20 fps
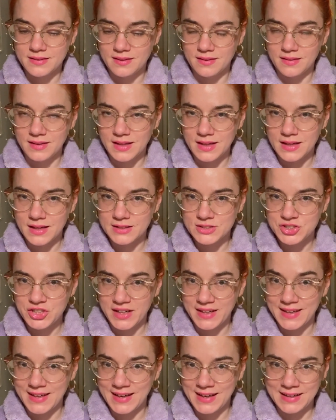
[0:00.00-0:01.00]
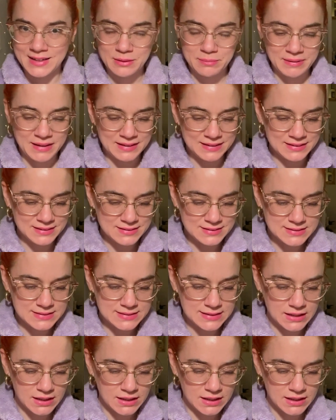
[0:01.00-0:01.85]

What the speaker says: the Jackie Aine palette.